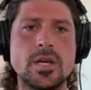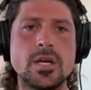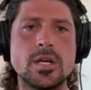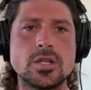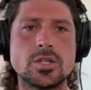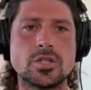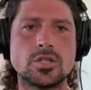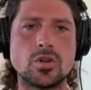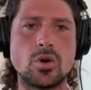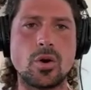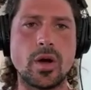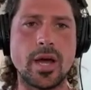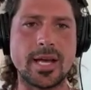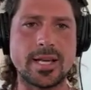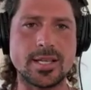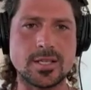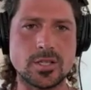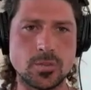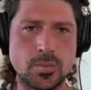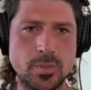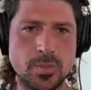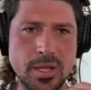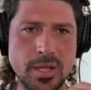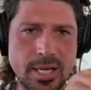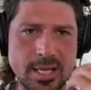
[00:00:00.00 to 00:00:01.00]
So
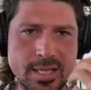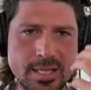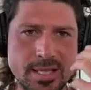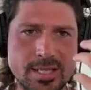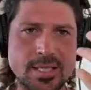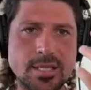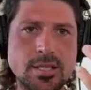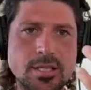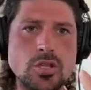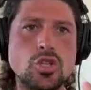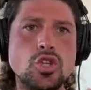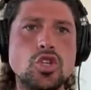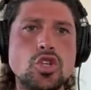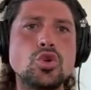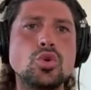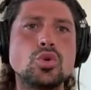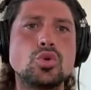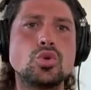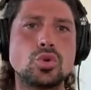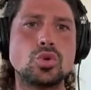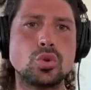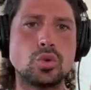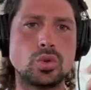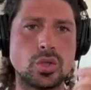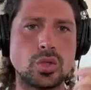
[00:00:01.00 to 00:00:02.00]
experiencing
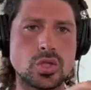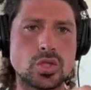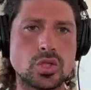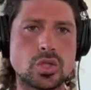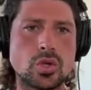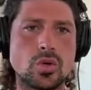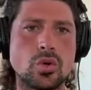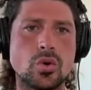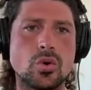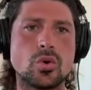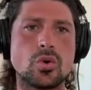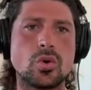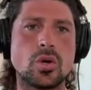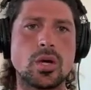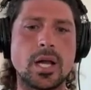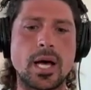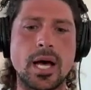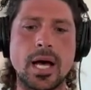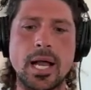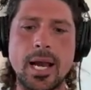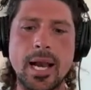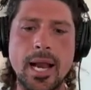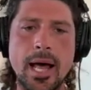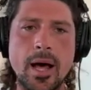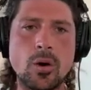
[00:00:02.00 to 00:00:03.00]
you through this call
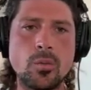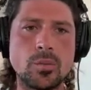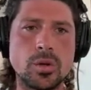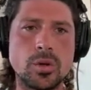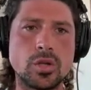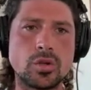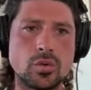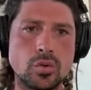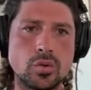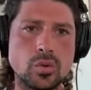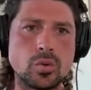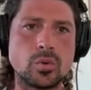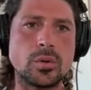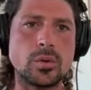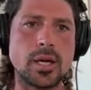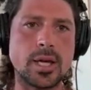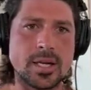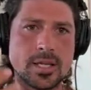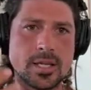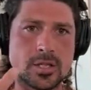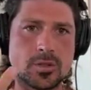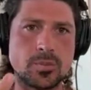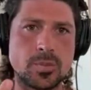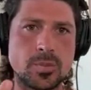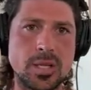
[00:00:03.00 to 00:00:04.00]
allow me to
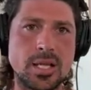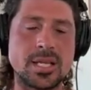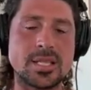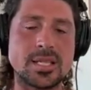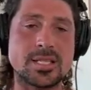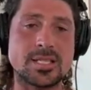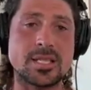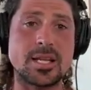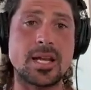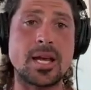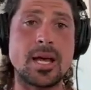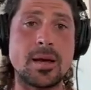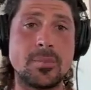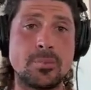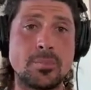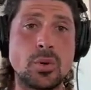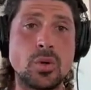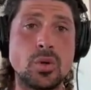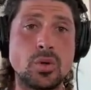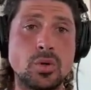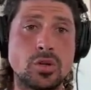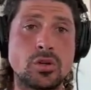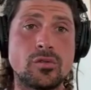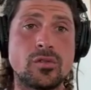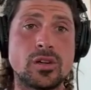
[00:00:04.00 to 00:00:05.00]
experience a
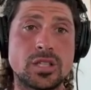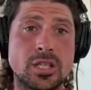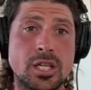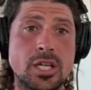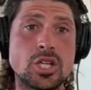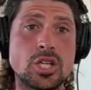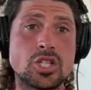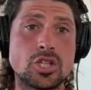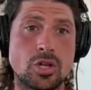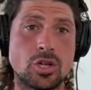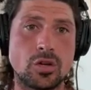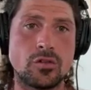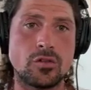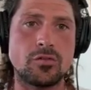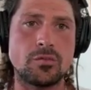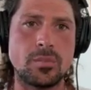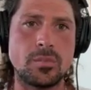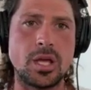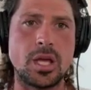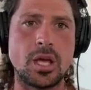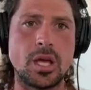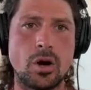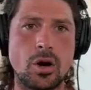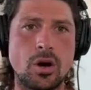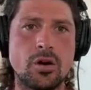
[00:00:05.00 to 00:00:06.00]
point of attention of
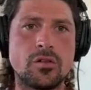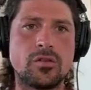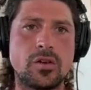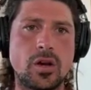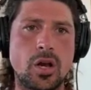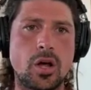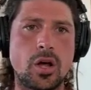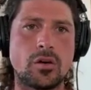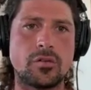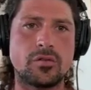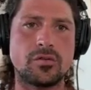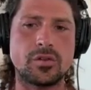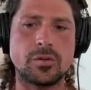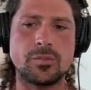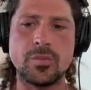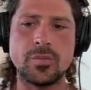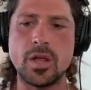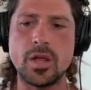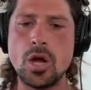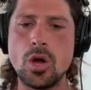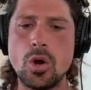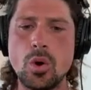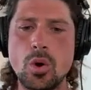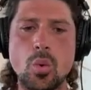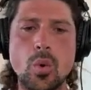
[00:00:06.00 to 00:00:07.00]
me, of love.
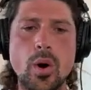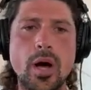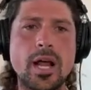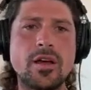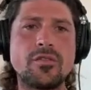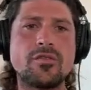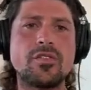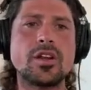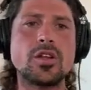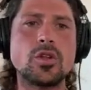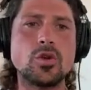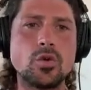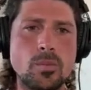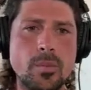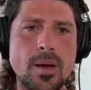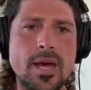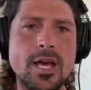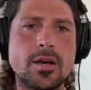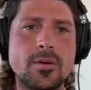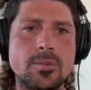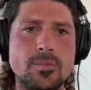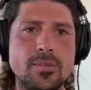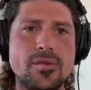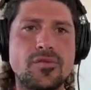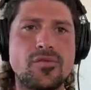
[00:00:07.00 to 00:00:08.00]
Whatever you
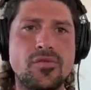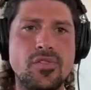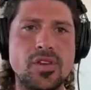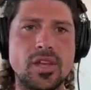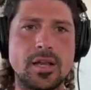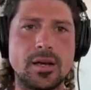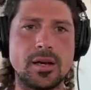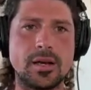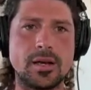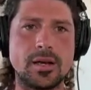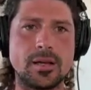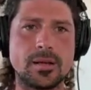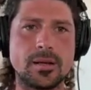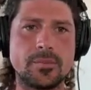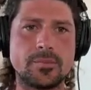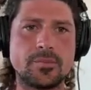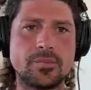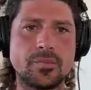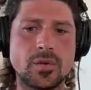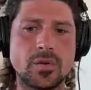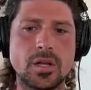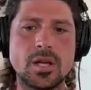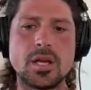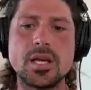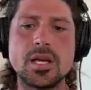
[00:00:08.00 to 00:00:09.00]
make me feel
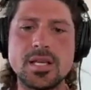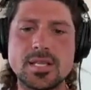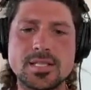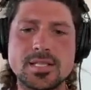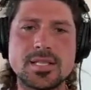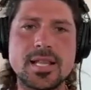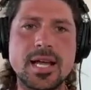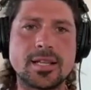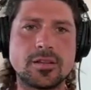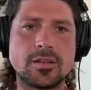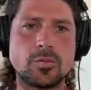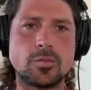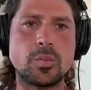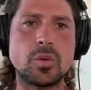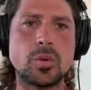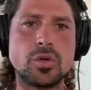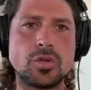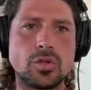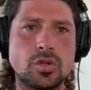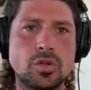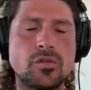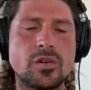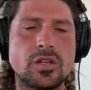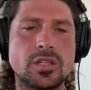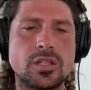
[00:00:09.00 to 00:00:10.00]
is that
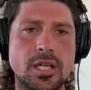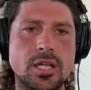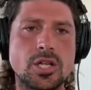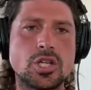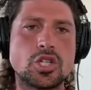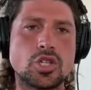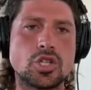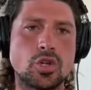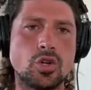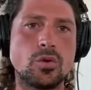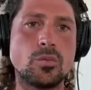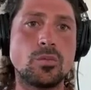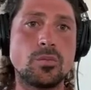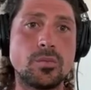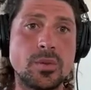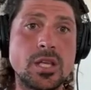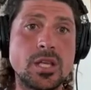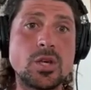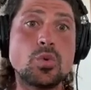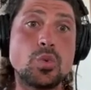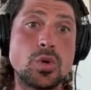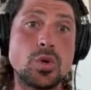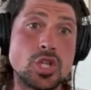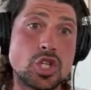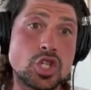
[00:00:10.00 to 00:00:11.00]
point of attention of
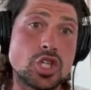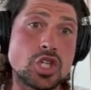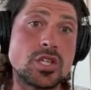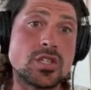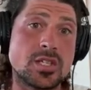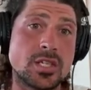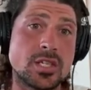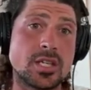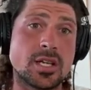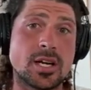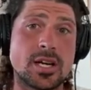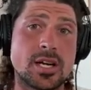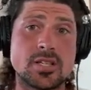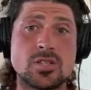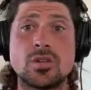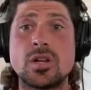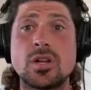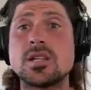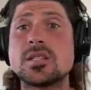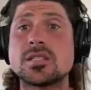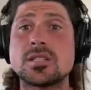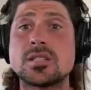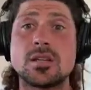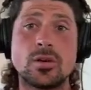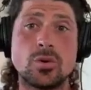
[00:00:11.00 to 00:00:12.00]
me, which is in
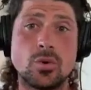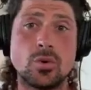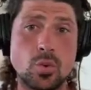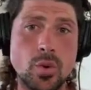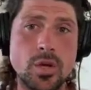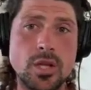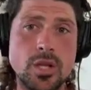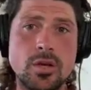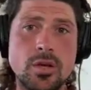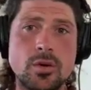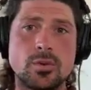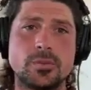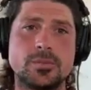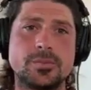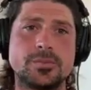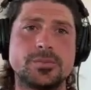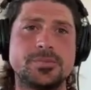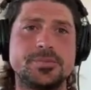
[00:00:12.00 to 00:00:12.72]
resonance with you.